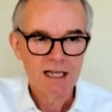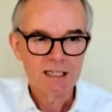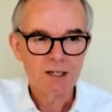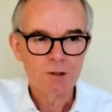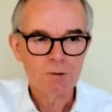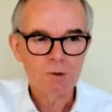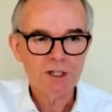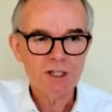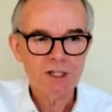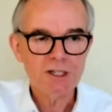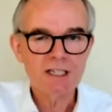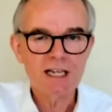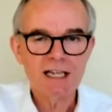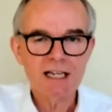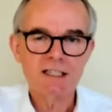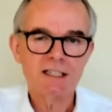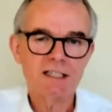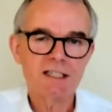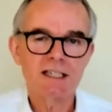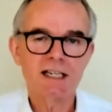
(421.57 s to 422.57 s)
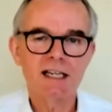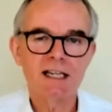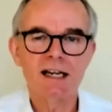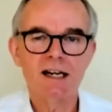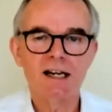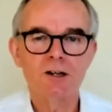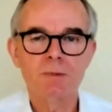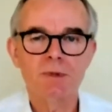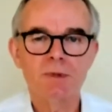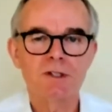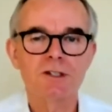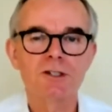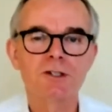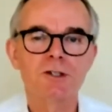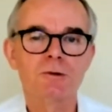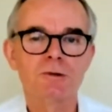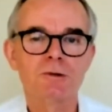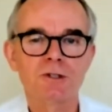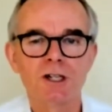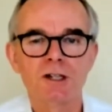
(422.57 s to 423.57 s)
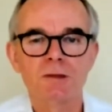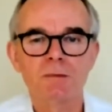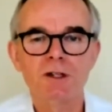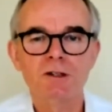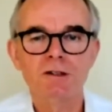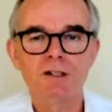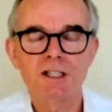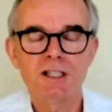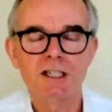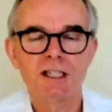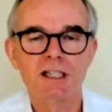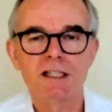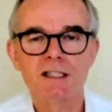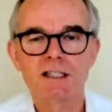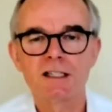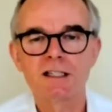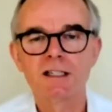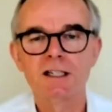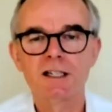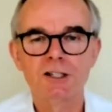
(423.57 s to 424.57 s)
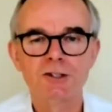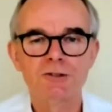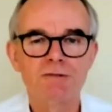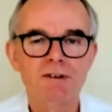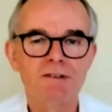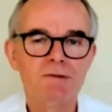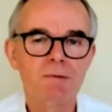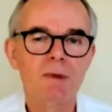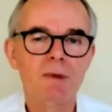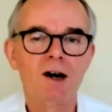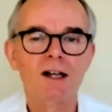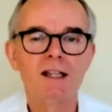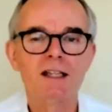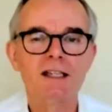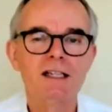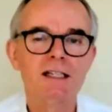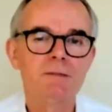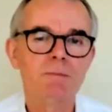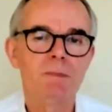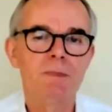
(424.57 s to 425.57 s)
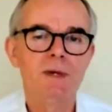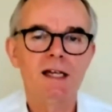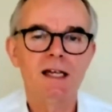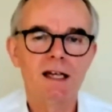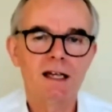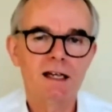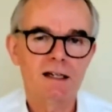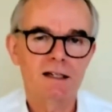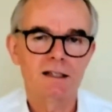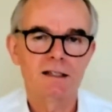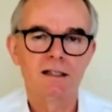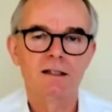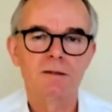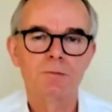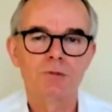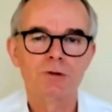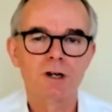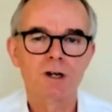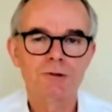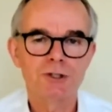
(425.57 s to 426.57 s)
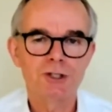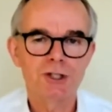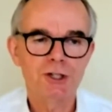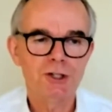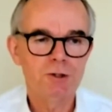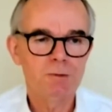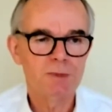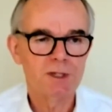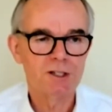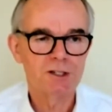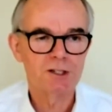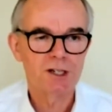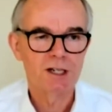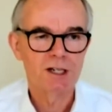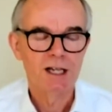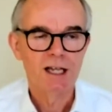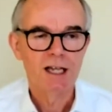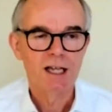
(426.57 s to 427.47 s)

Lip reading: So what you tend to see in open source communities that are driven by these big prosumers,